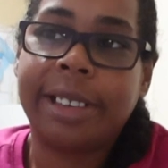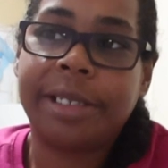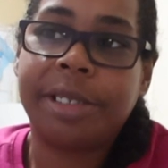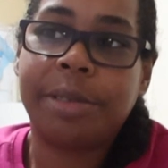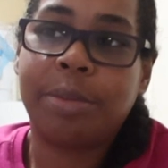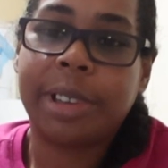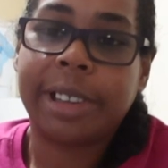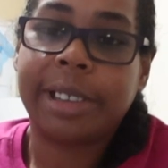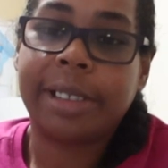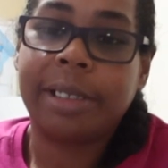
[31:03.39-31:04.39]
ended
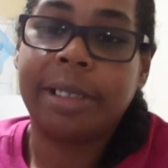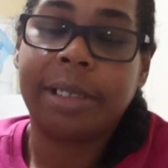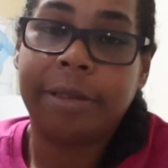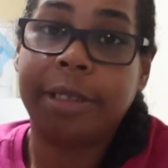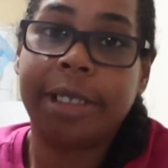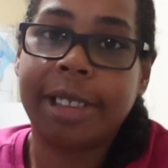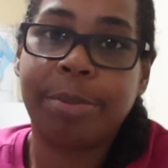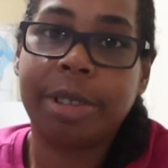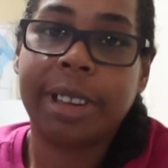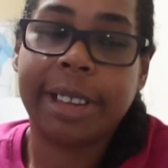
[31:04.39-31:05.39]
where, well, this
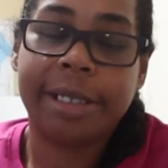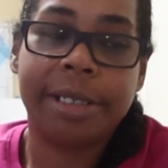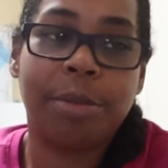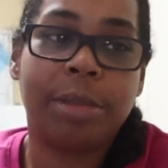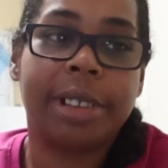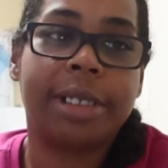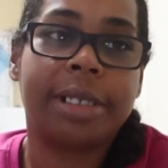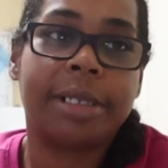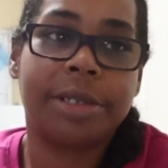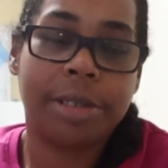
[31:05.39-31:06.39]
book ended
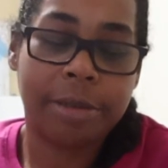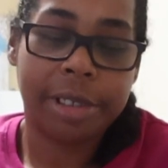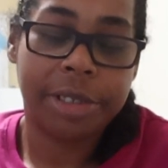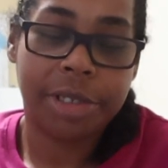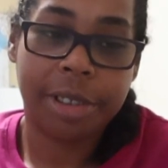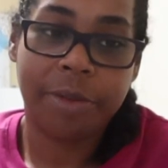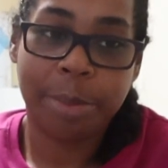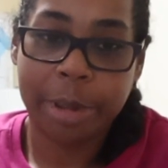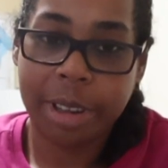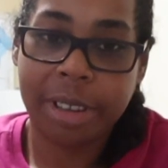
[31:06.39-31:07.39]
where the story should
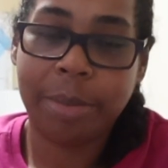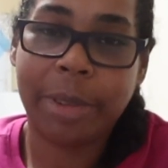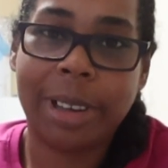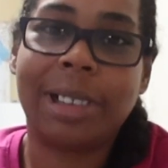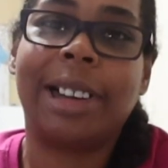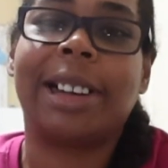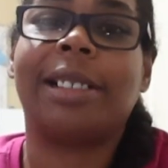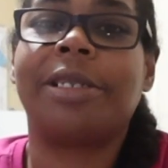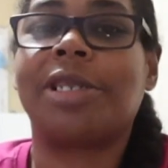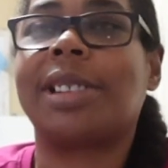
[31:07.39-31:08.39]
have begun, but like,
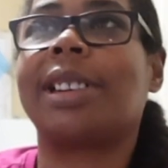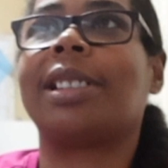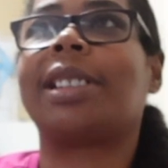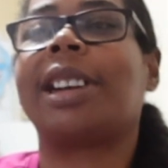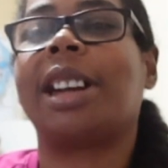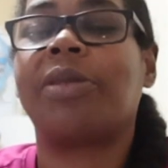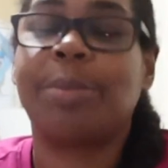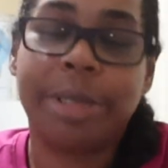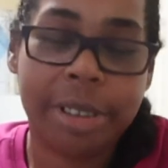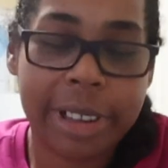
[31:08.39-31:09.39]
I understand that they have to
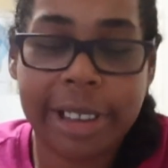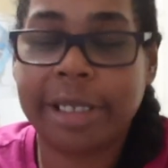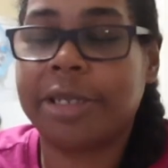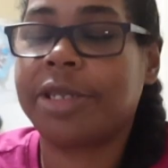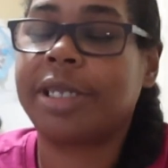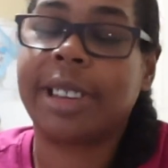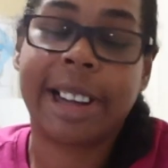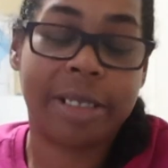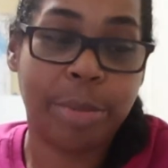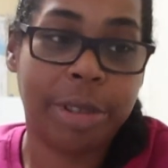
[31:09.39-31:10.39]
build the characters and they
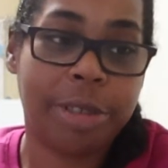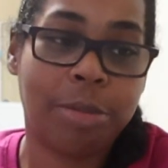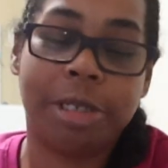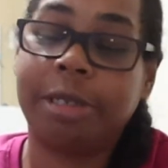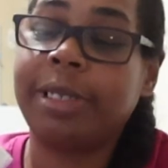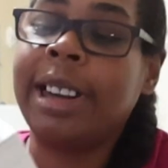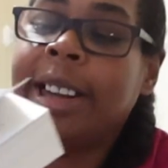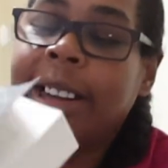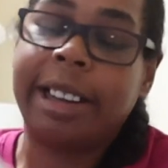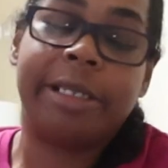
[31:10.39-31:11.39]
have to build the world
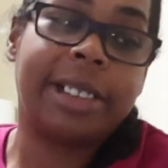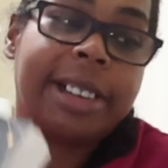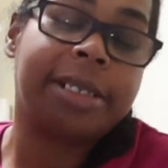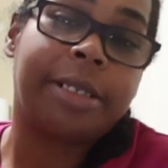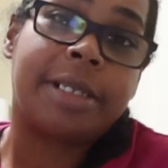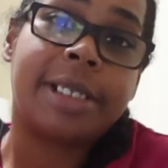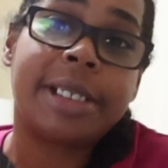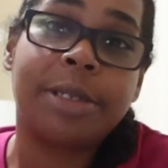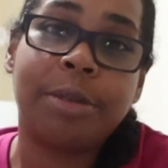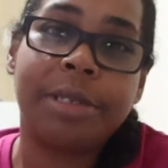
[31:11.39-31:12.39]
and everything. So this
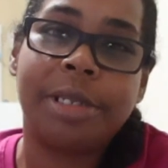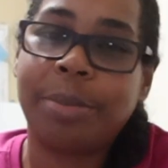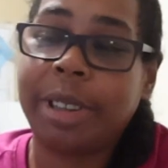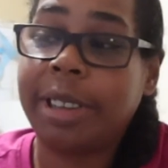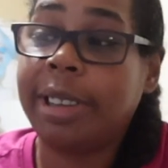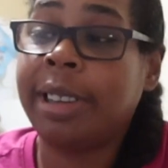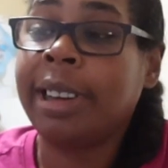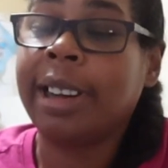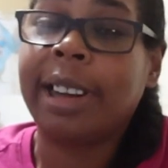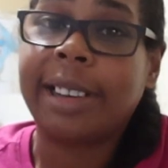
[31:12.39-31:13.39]
is going to be
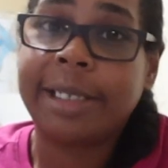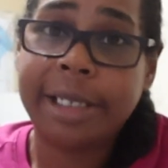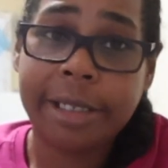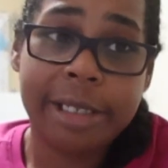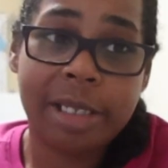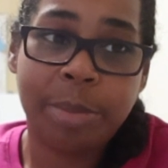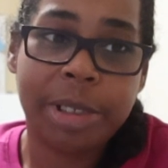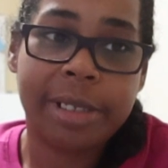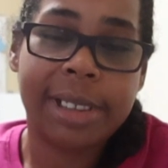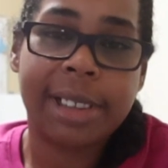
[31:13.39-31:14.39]
a series of
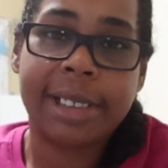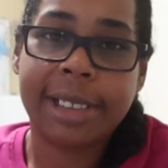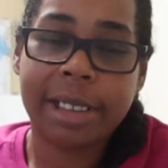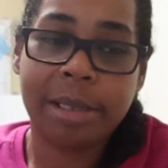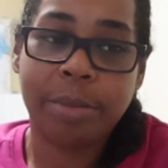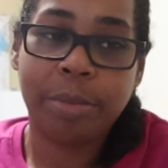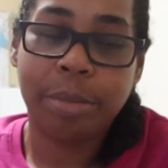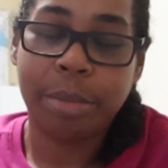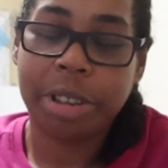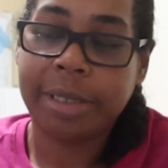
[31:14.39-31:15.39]
books. The second
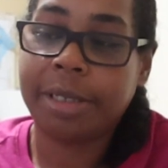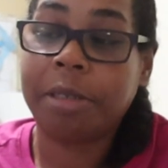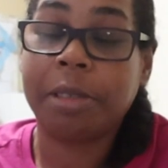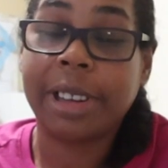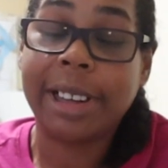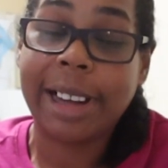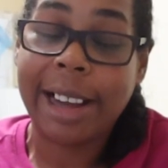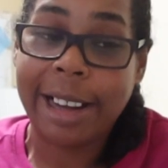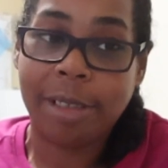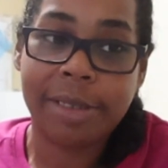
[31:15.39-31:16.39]
book is already
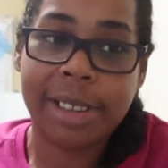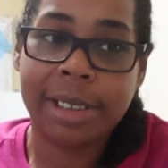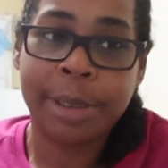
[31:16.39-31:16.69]
out.